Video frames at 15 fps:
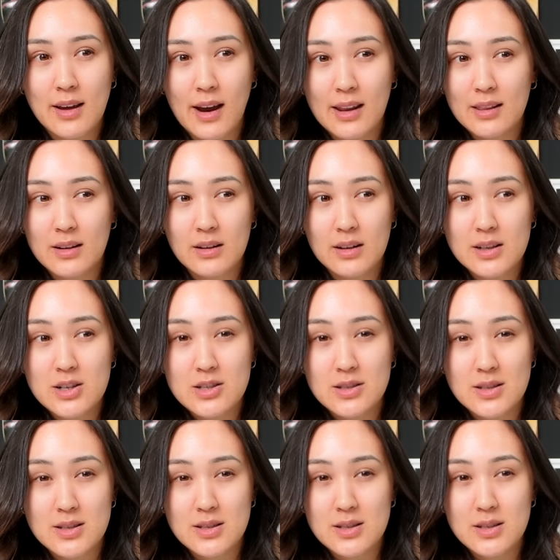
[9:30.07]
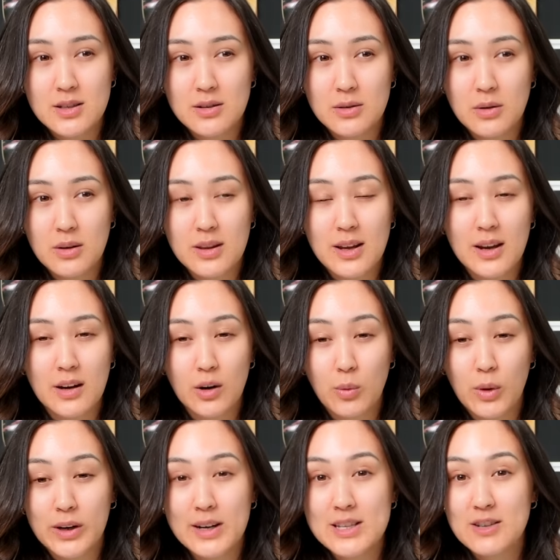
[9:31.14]
I literally just listen to the inner
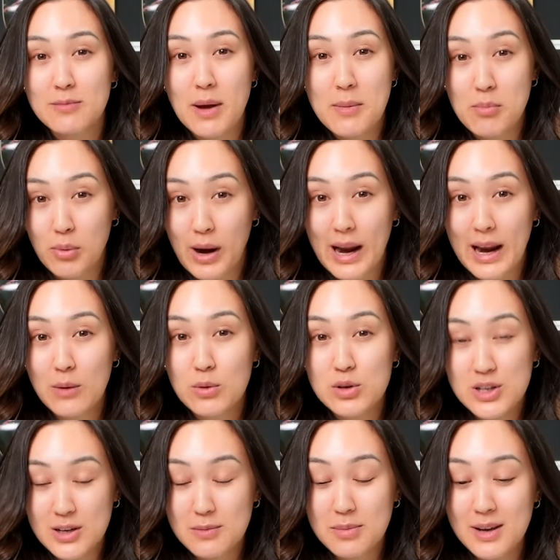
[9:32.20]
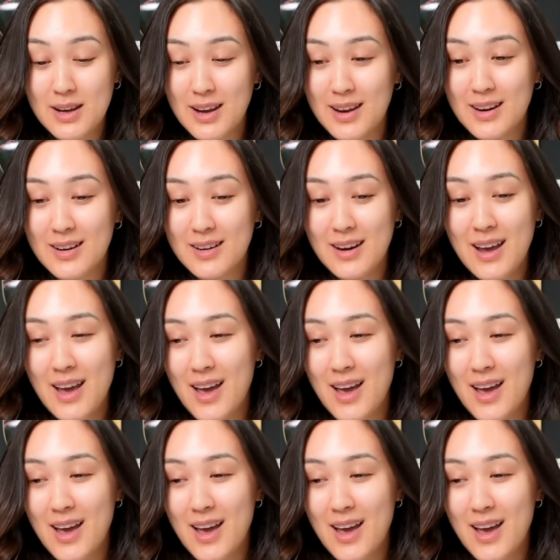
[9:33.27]
workings of my brain, which can be in